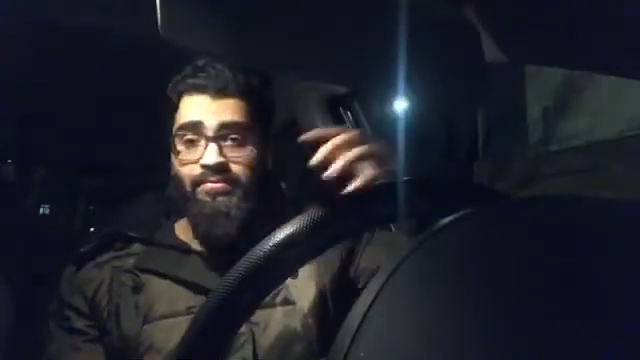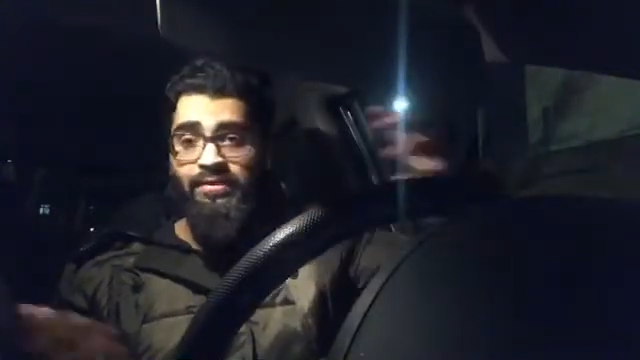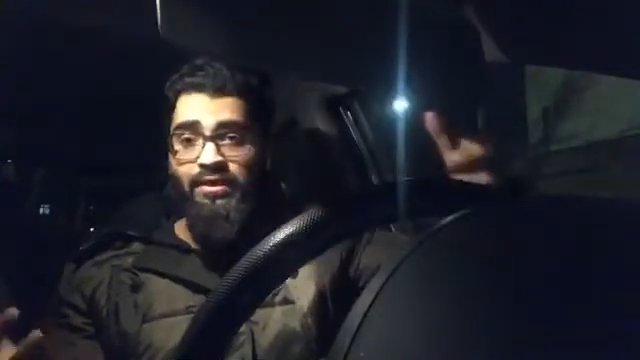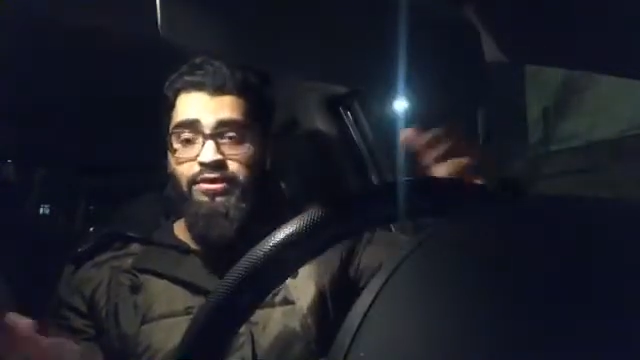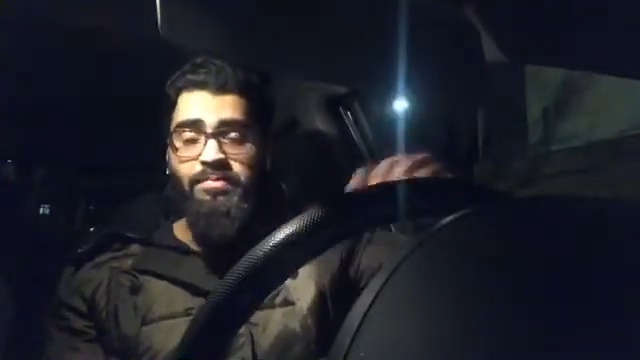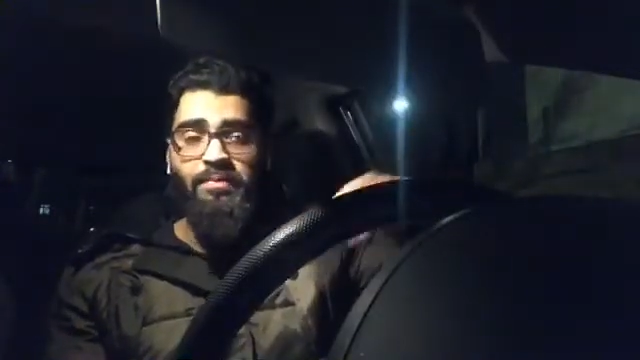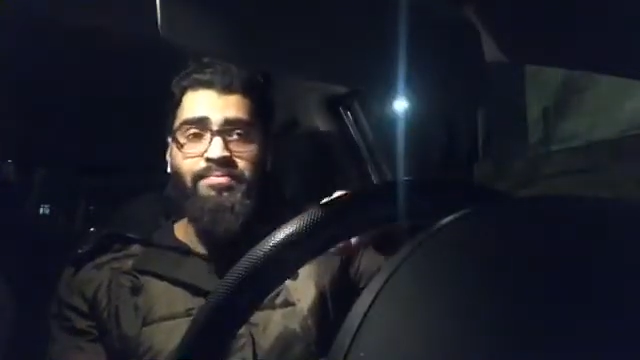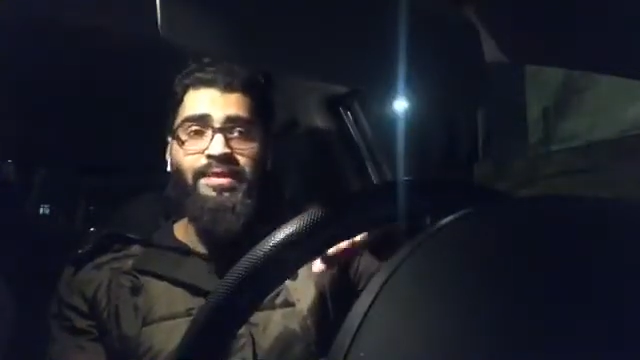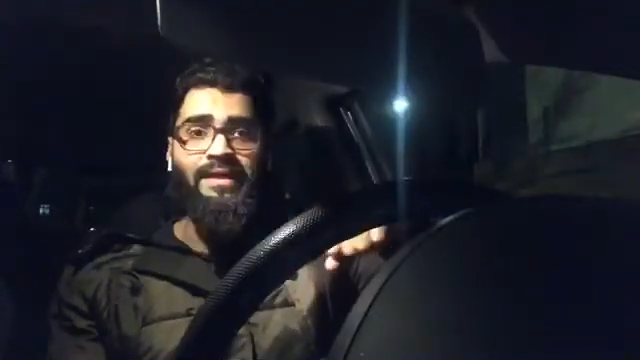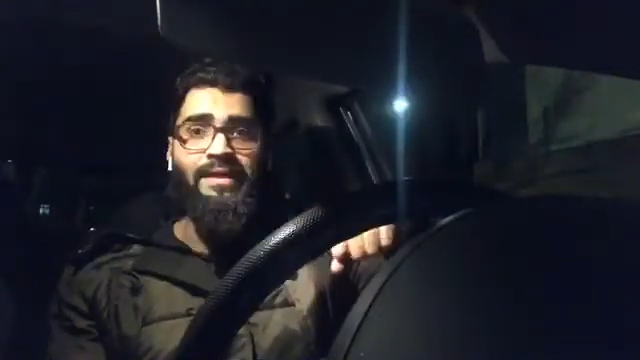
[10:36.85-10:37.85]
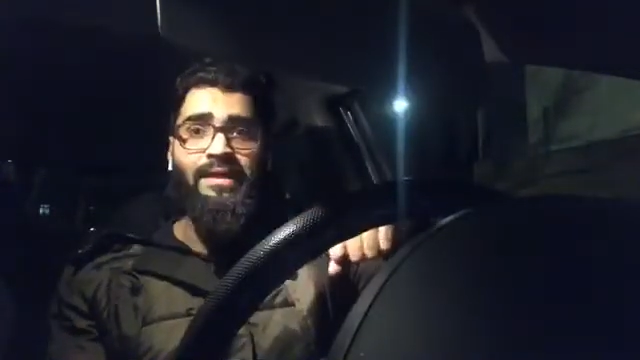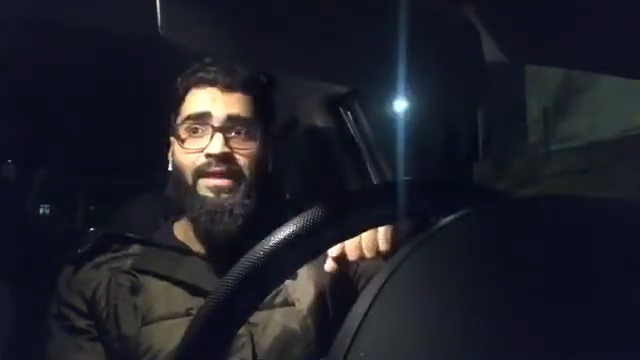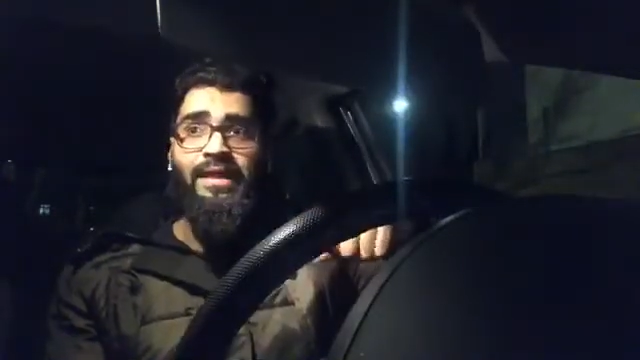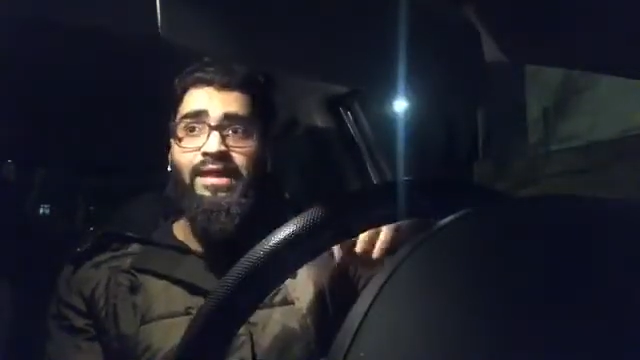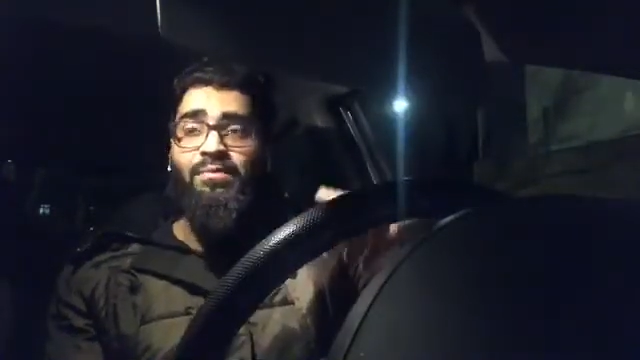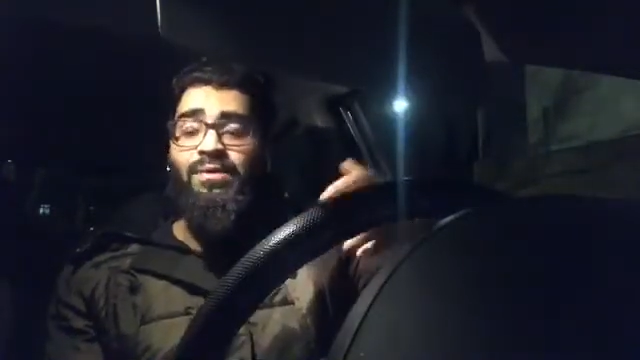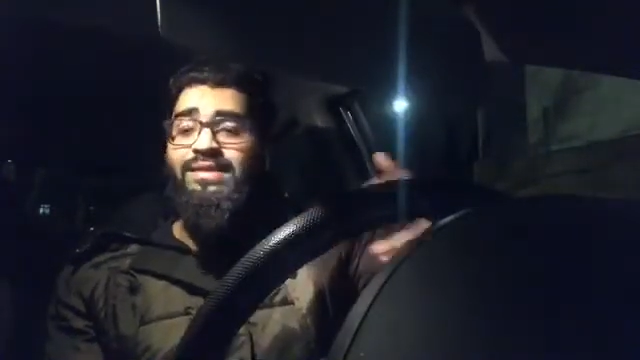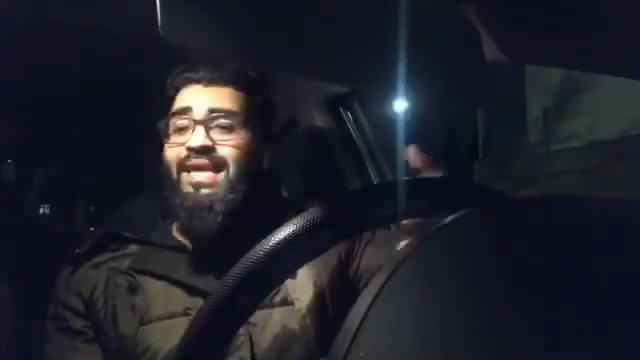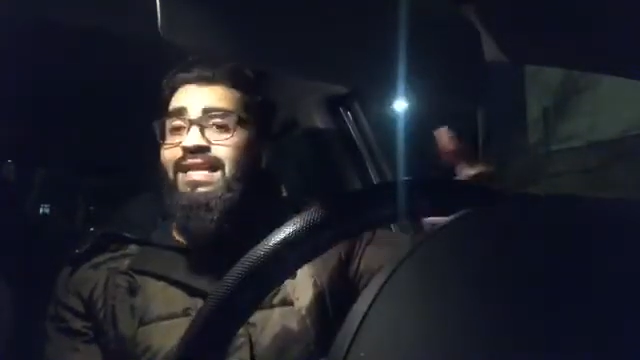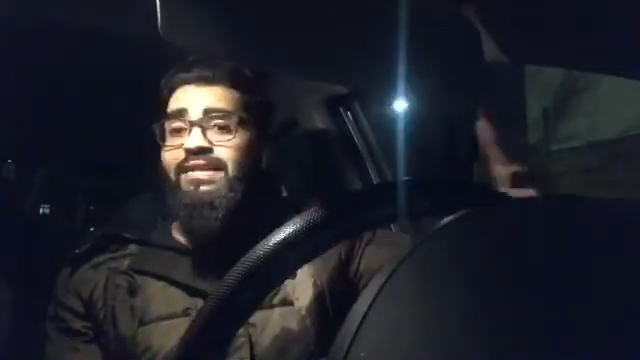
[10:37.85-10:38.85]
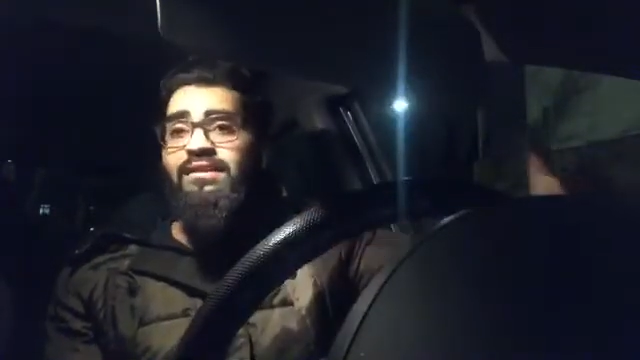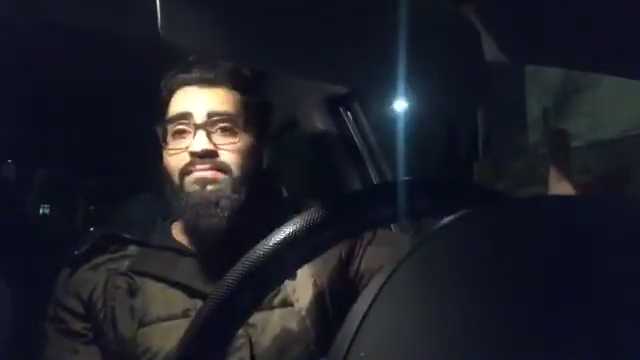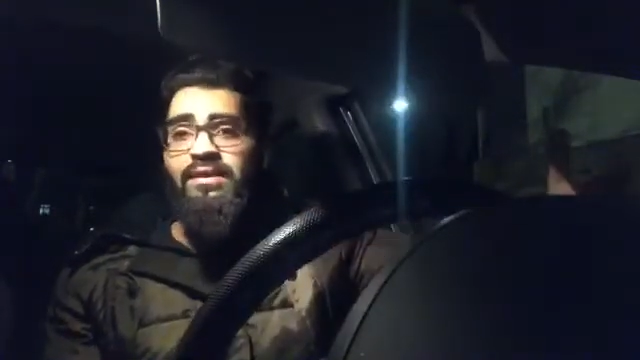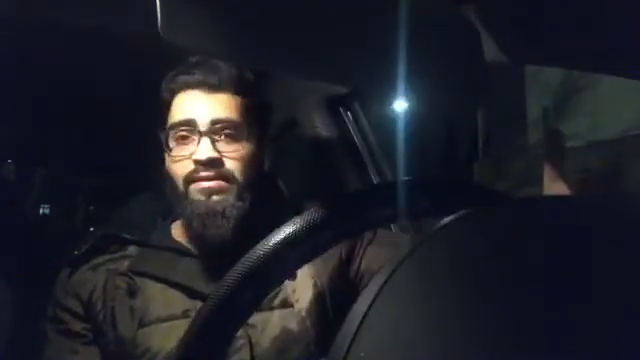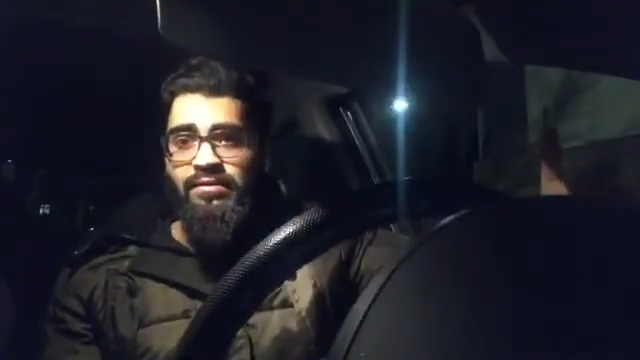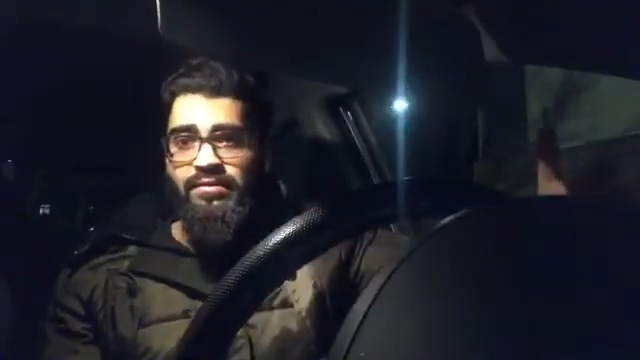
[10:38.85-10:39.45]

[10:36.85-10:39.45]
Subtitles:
We touched upon meaning. What does anything mean?